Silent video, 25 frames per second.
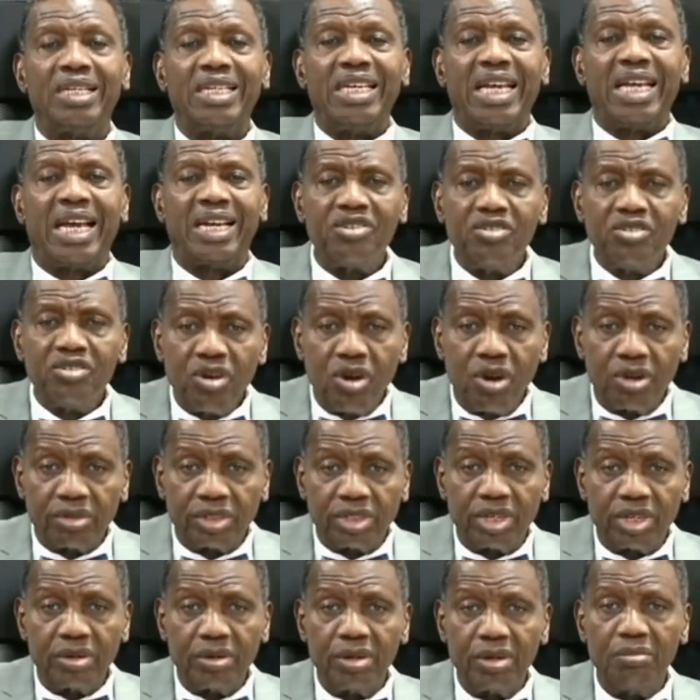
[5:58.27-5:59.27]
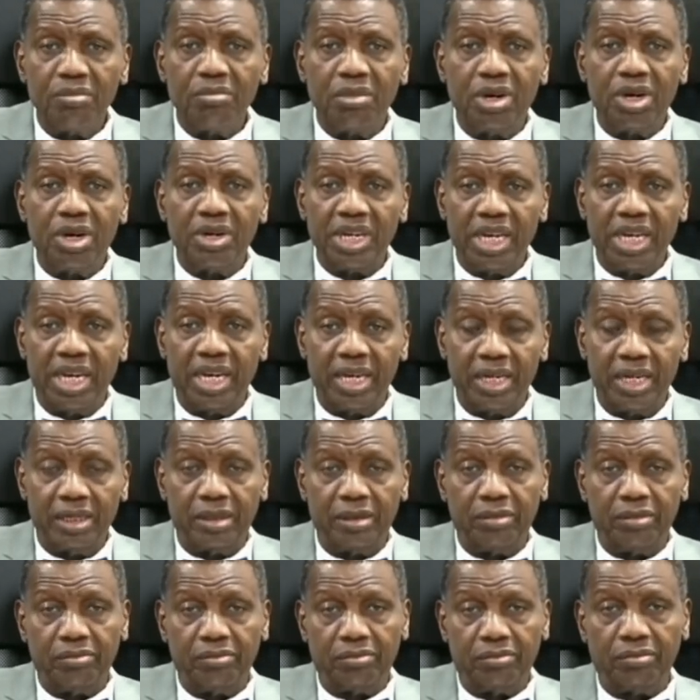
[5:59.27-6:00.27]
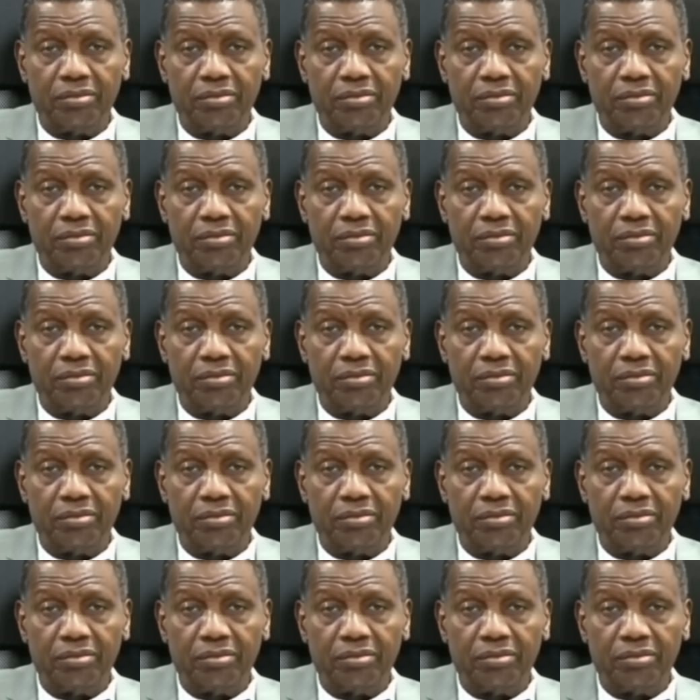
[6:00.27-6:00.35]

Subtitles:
They are not modern.